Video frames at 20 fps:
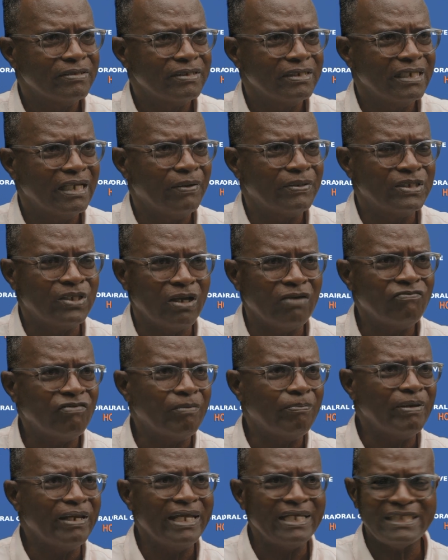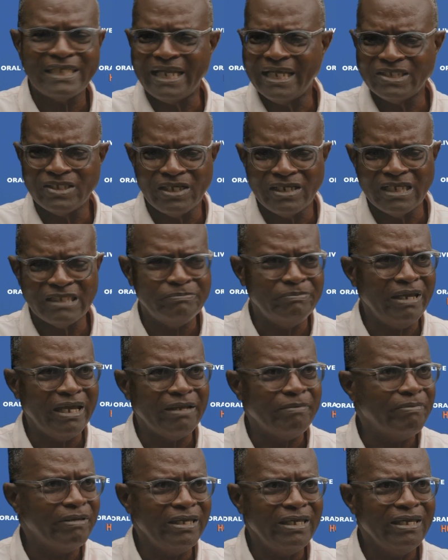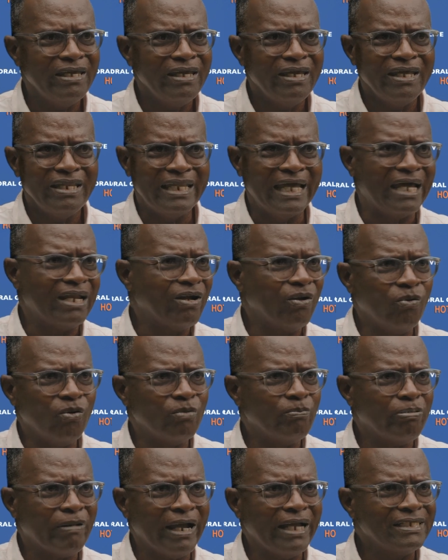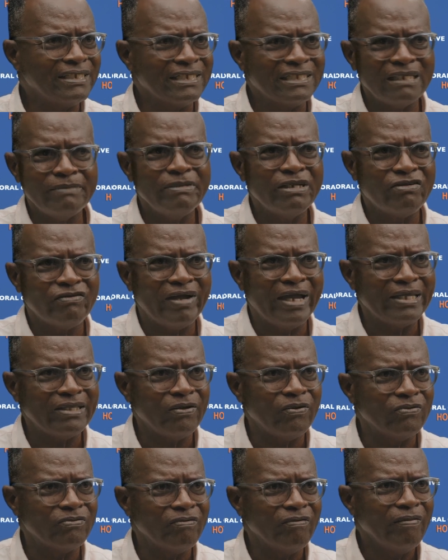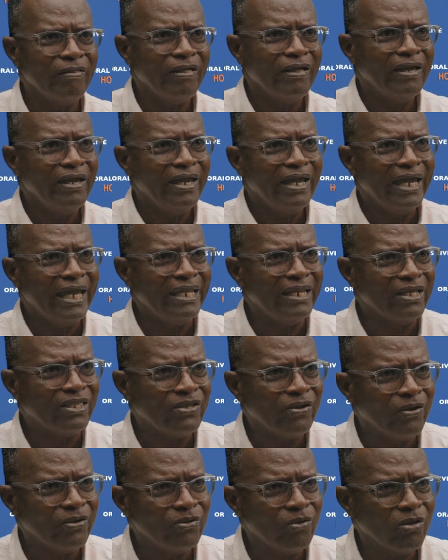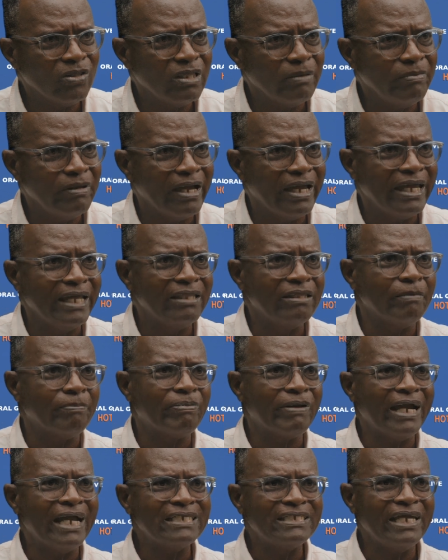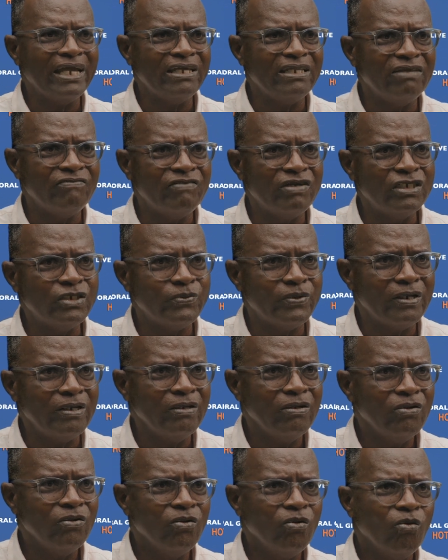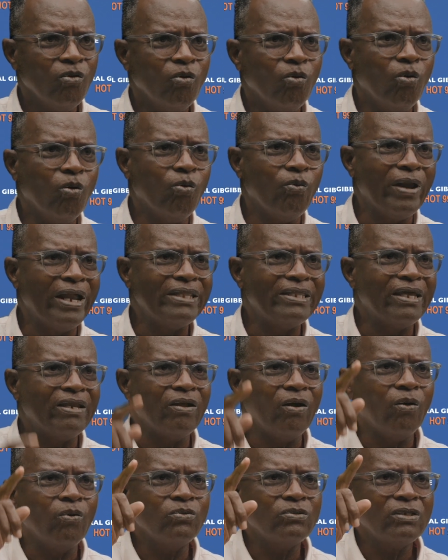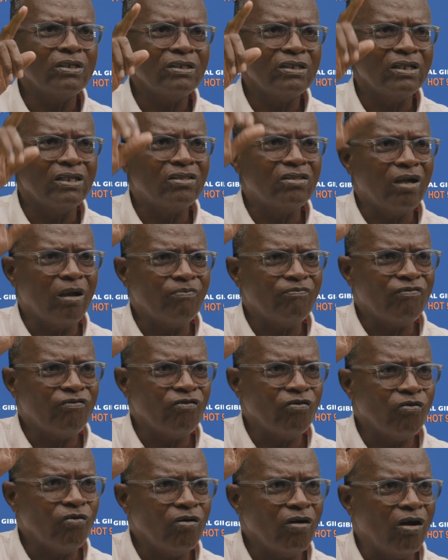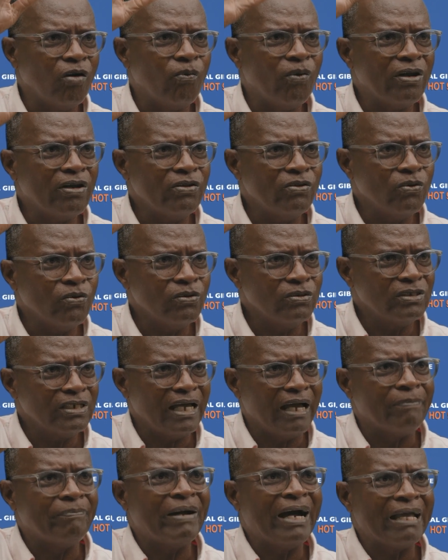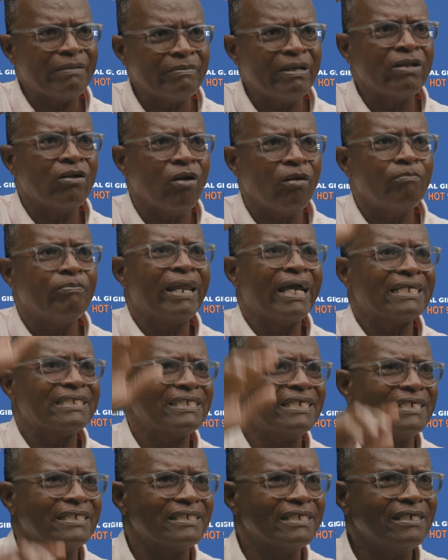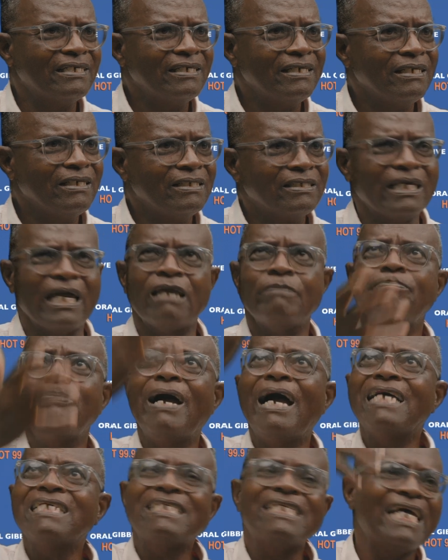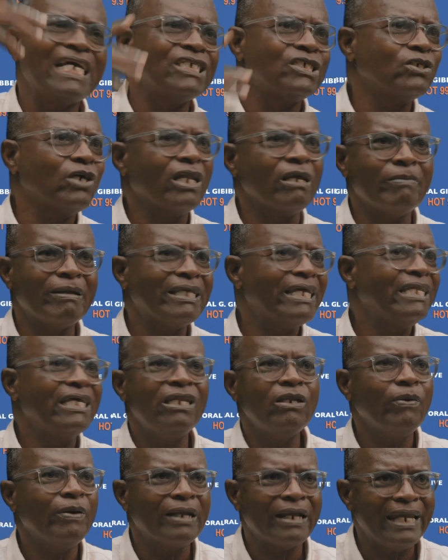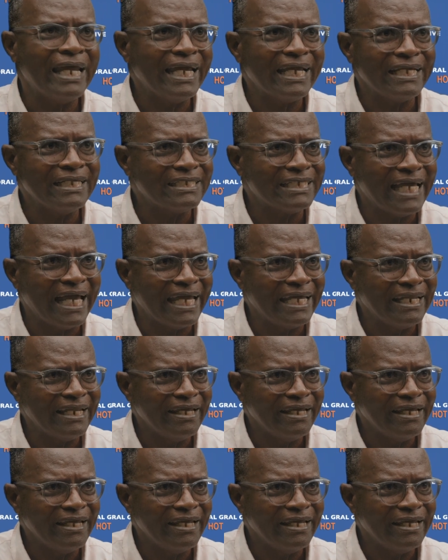Yeah, I was looking for a place and I saw this B&B. They had a good price. I said, let me try it out. And it turned out to be an enterprising individual who rented out the top floor of one of those apartment complexes. So I passed and I saw them, but I didn't know what I like inside.